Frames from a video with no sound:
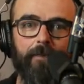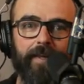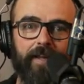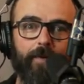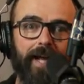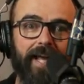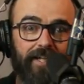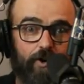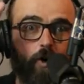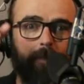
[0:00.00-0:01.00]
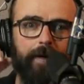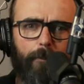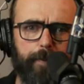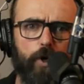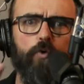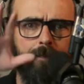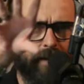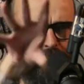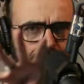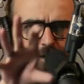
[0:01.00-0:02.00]
And then when I hit corporate, boom,
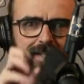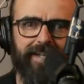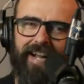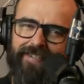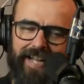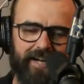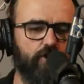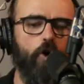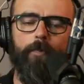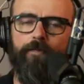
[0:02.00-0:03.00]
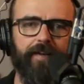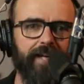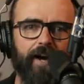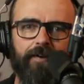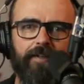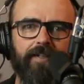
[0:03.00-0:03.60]
that first thing there is that corporate video.